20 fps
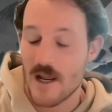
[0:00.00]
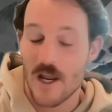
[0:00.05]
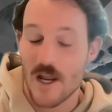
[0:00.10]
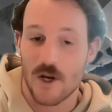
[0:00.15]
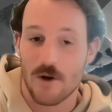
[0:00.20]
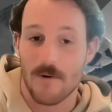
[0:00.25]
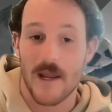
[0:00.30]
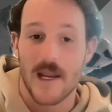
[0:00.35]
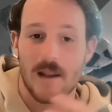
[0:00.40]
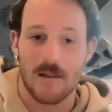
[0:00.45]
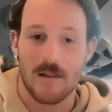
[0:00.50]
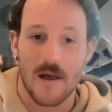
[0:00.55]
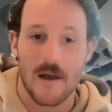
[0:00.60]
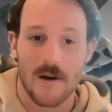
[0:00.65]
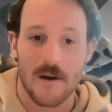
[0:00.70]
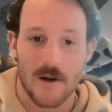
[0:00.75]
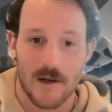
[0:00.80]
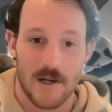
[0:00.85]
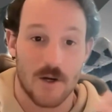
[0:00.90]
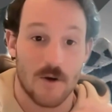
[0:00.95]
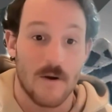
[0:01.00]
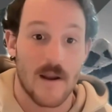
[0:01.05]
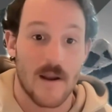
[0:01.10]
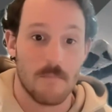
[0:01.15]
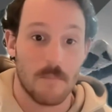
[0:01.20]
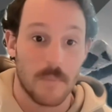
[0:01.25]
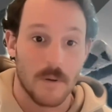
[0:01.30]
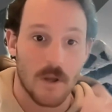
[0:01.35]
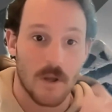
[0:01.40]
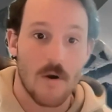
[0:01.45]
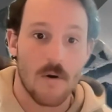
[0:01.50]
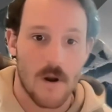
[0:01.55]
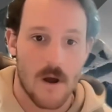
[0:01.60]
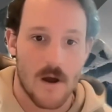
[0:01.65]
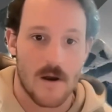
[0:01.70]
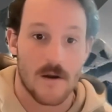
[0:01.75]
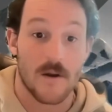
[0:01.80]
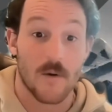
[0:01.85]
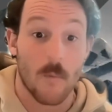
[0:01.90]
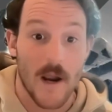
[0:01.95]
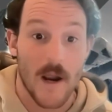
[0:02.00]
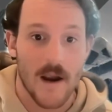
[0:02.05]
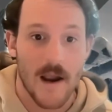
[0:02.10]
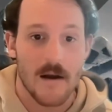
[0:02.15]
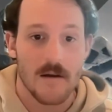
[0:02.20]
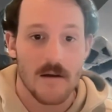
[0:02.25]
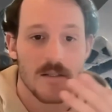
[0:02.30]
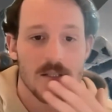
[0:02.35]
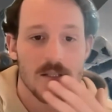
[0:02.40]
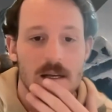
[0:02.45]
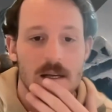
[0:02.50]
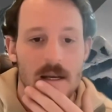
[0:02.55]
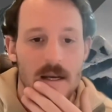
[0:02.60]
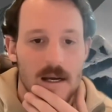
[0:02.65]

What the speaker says: create clutter and create bloat on your warehouse.